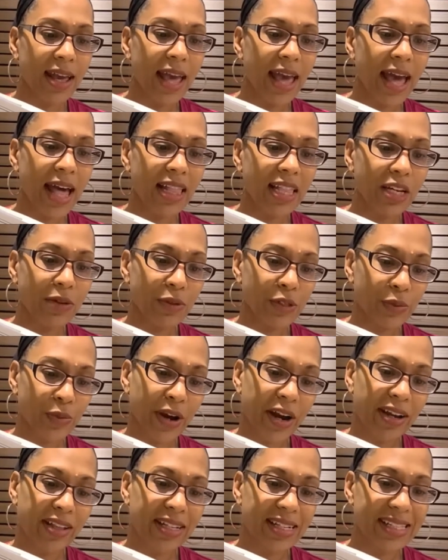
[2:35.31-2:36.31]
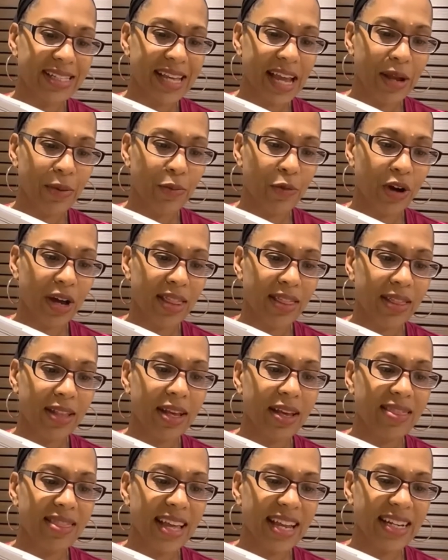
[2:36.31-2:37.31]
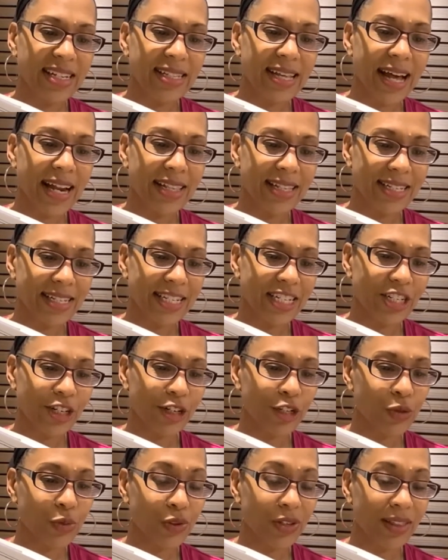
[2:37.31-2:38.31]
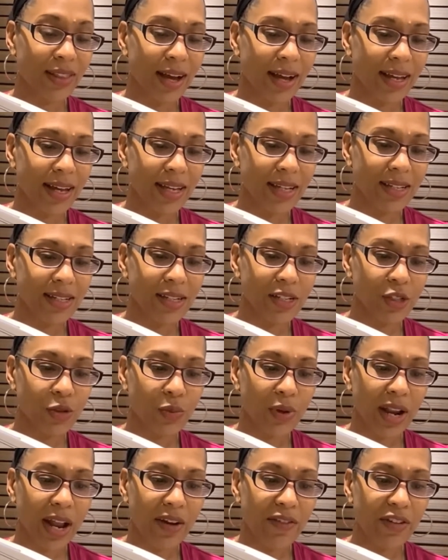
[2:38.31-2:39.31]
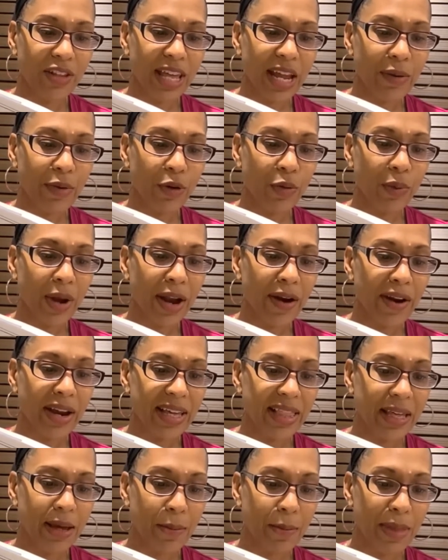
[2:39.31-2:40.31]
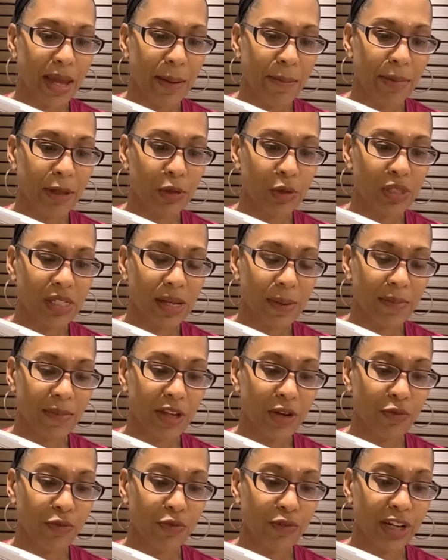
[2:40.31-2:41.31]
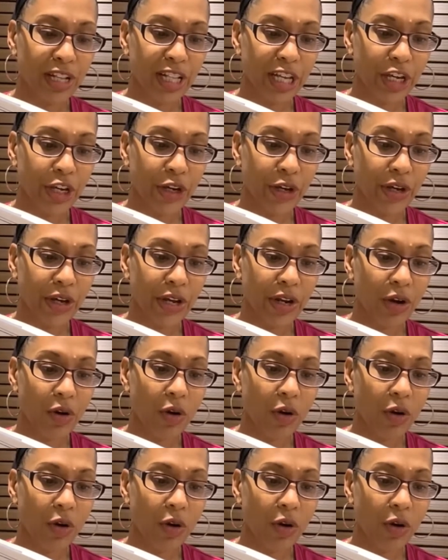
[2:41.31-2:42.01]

Ellie was wearing the same one. They decided the t-shirts were lucky since whenever they were wearing them, they built something really good,